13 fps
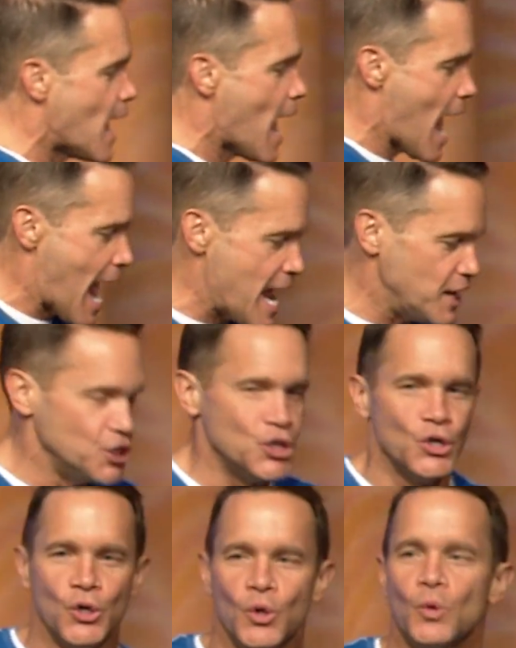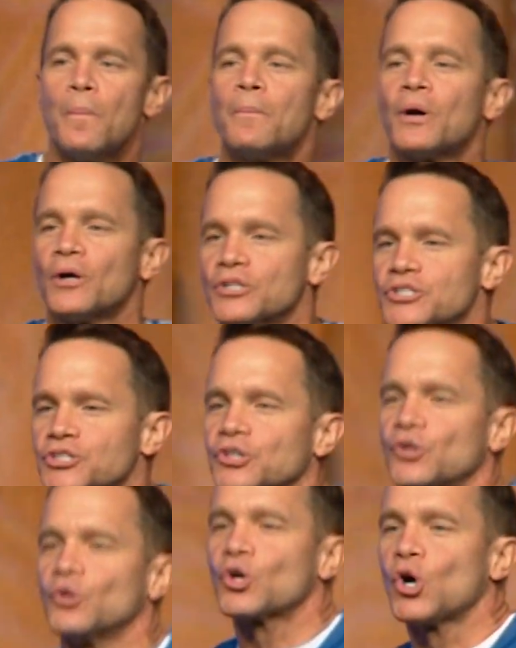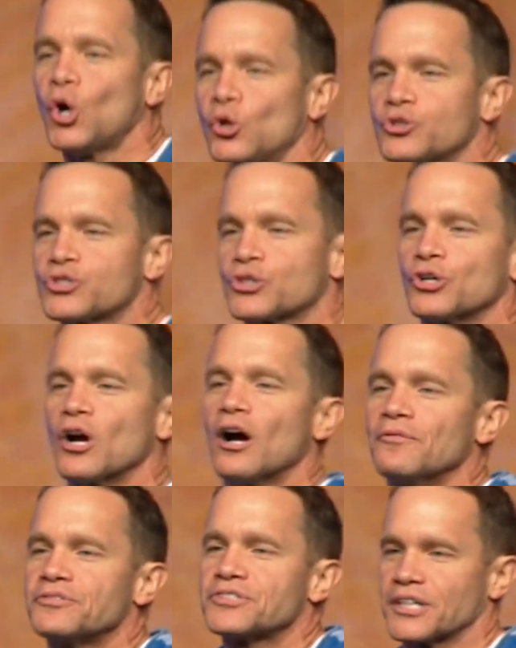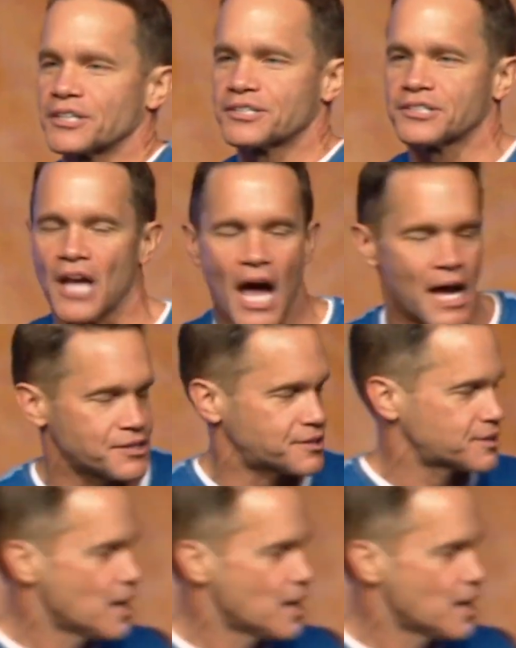a new personal culture of success,